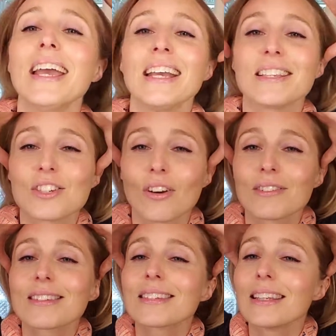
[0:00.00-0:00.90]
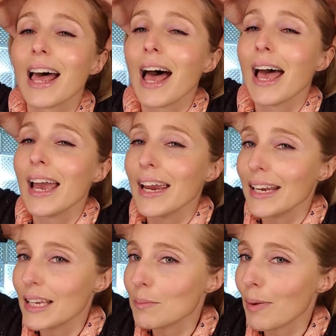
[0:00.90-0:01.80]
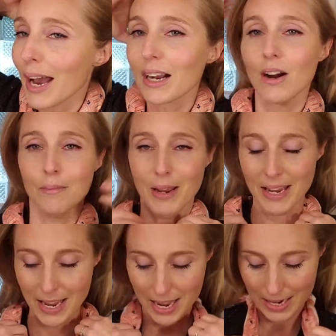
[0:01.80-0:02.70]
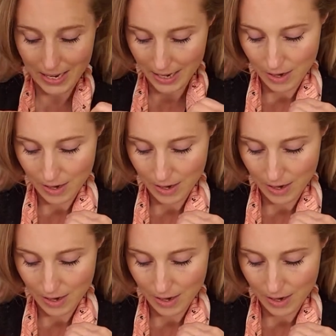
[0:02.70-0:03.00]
it starts sliding back on my head.